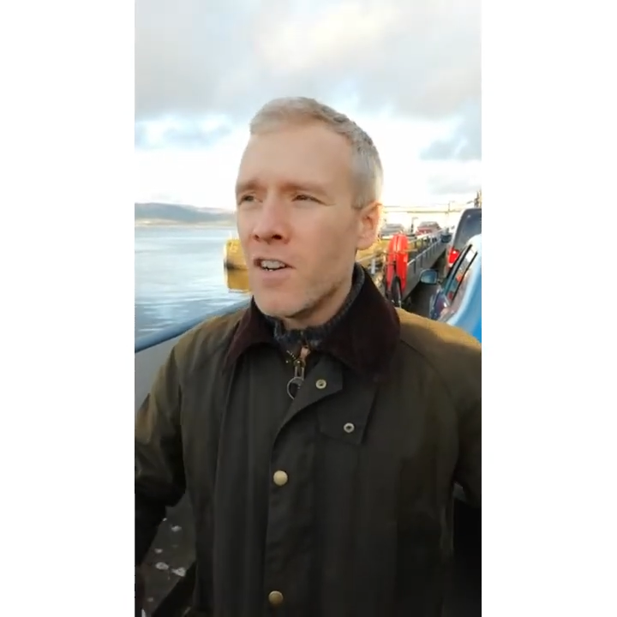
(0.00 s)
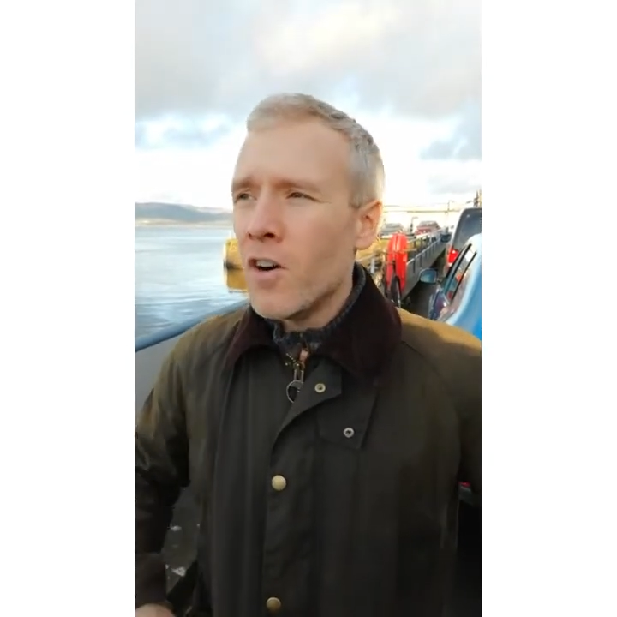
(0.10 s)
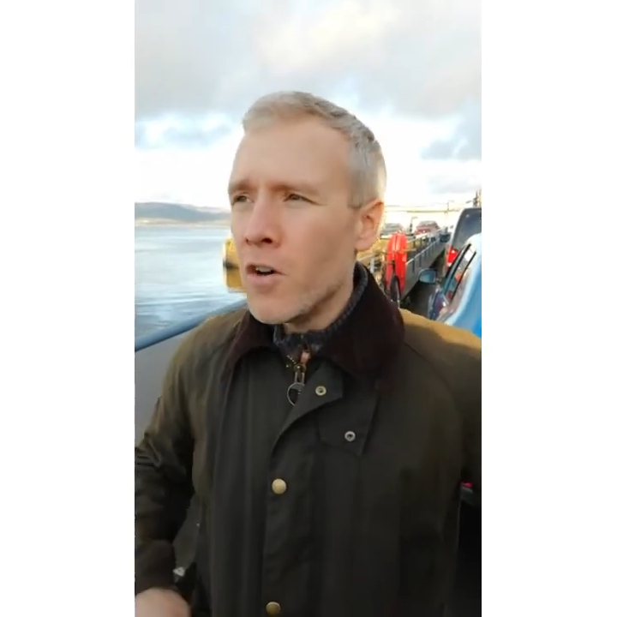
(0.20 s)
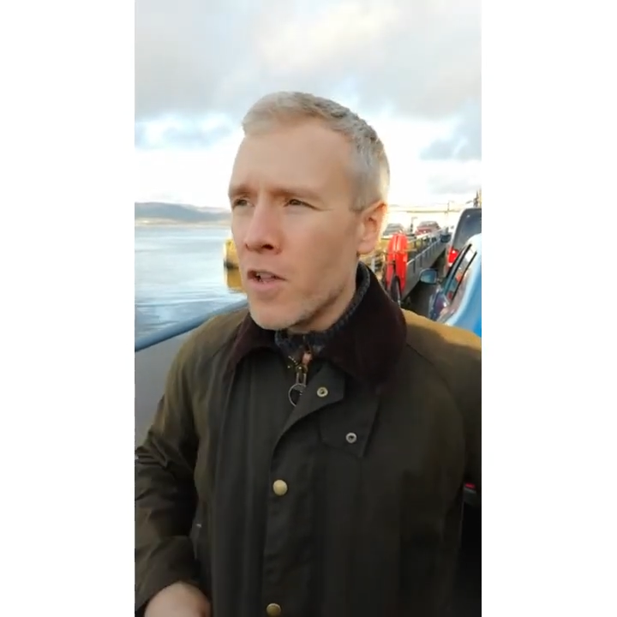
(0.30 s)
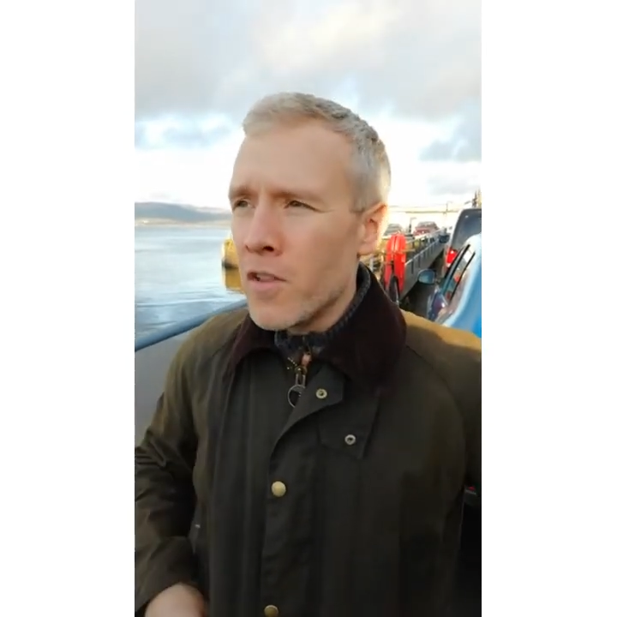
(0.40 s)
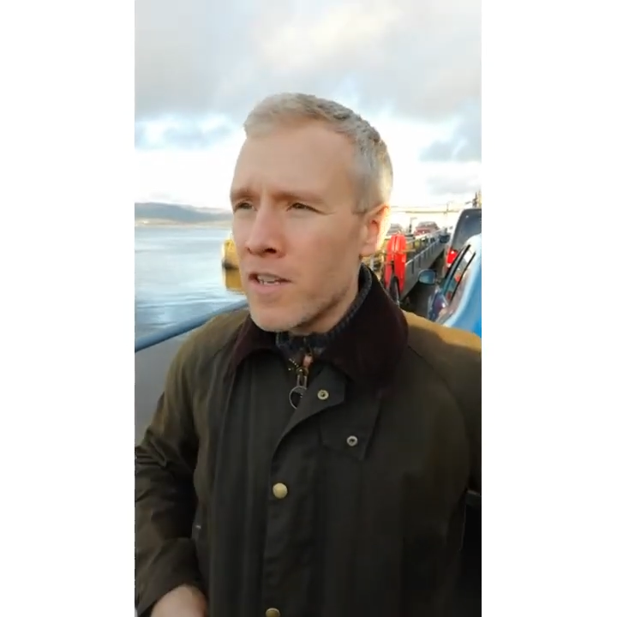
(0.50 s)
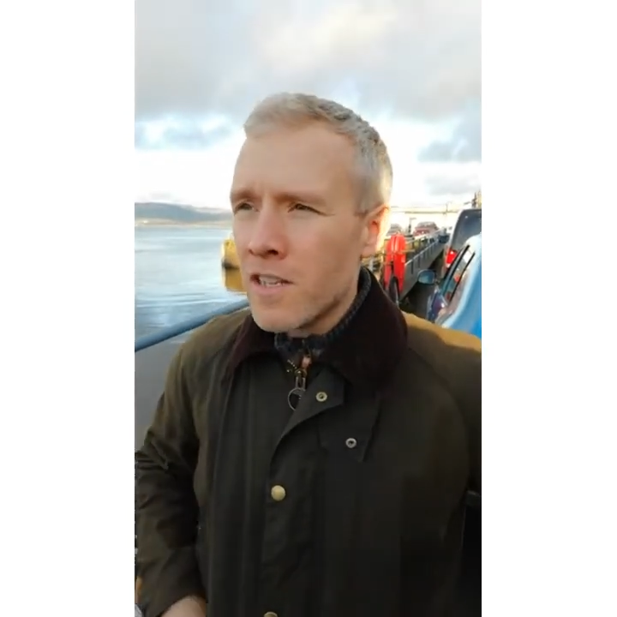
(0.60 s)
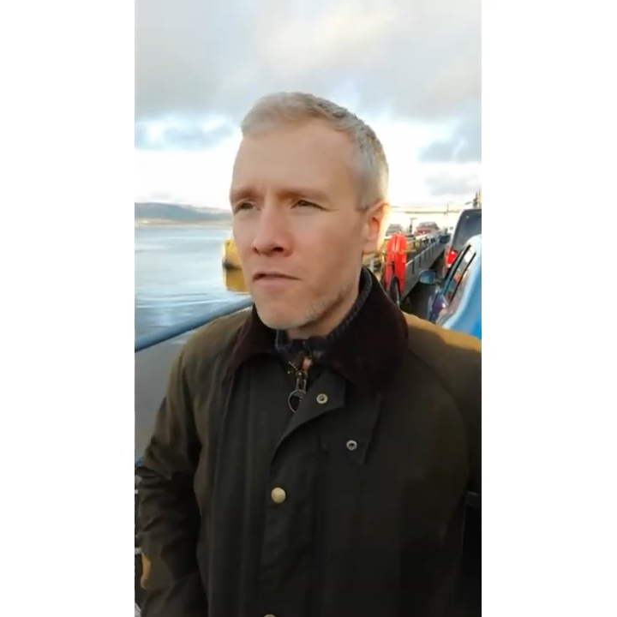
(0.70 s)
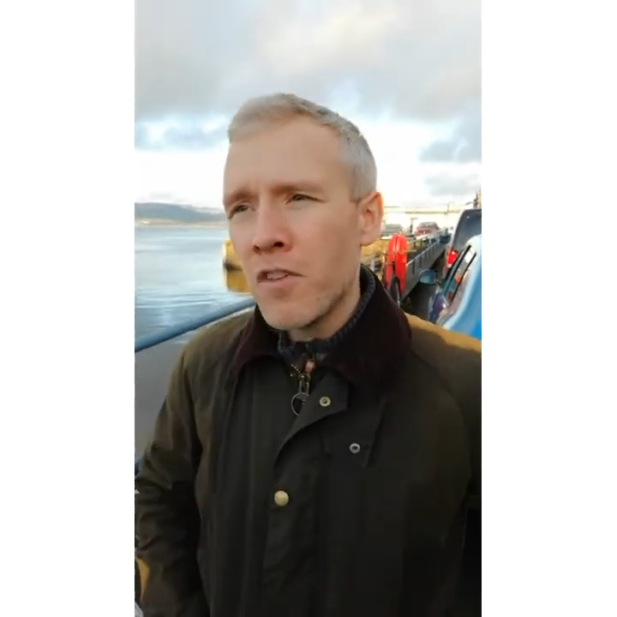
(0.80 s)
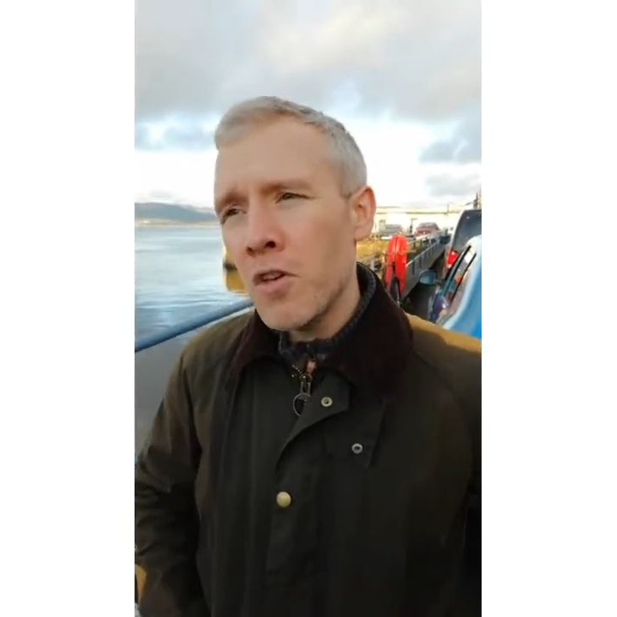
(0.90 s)
although there's
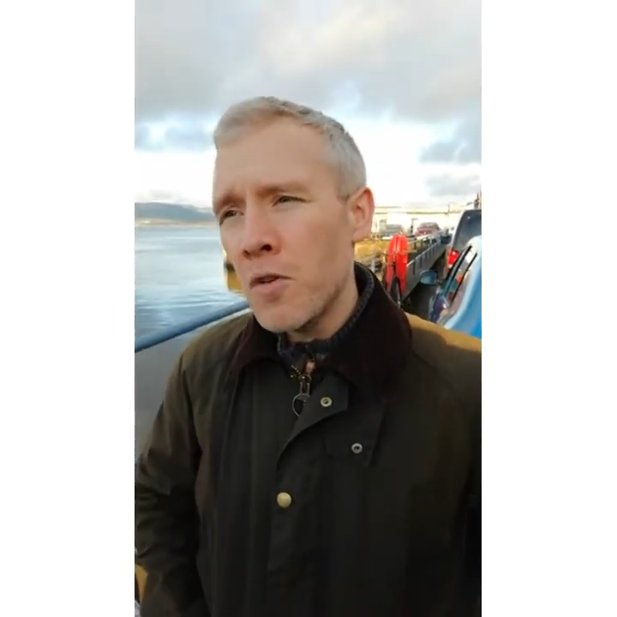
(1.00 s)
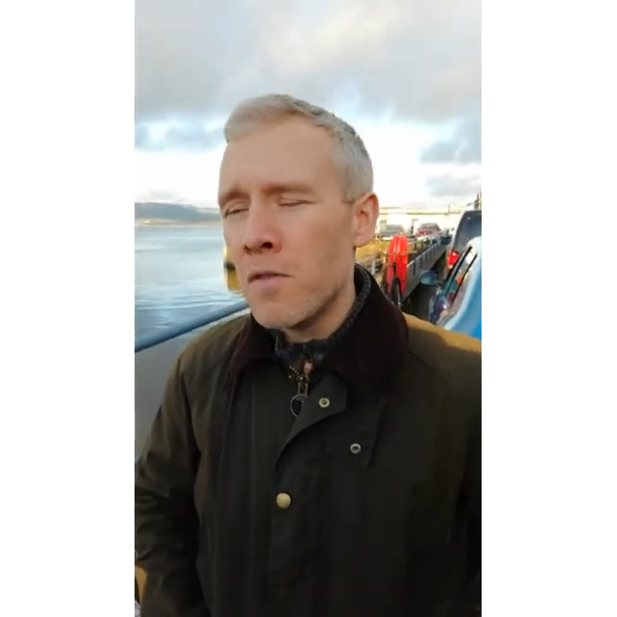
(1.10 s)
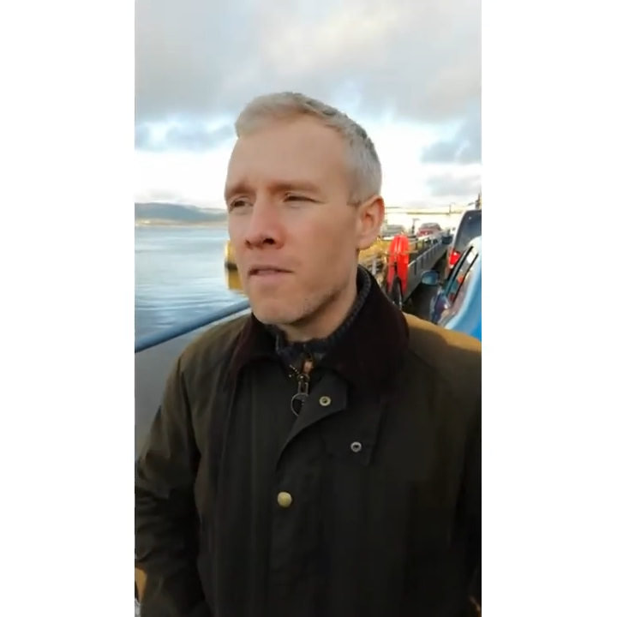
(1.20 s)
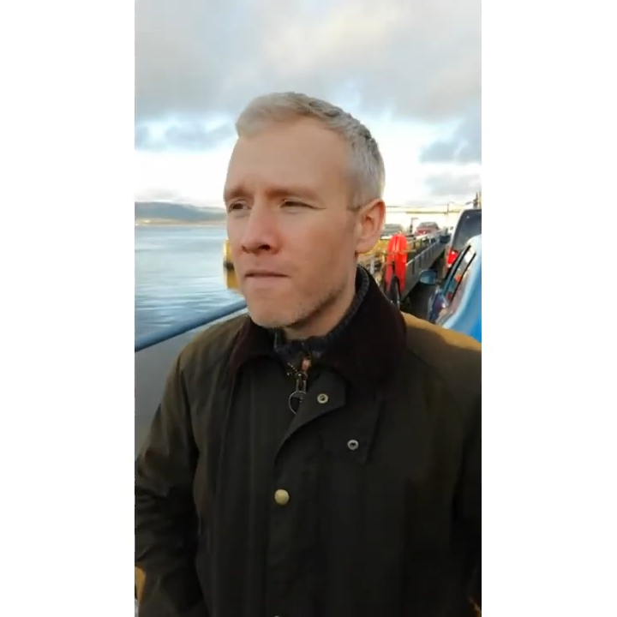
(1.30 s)
a few